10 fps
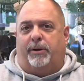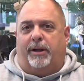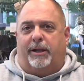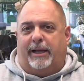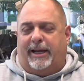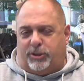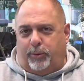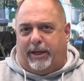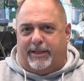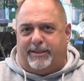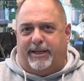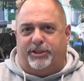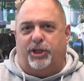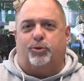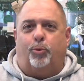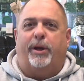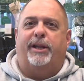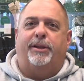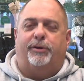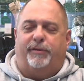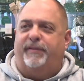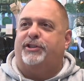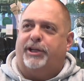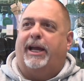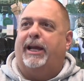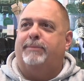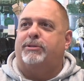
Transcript: last week I said just win their division games?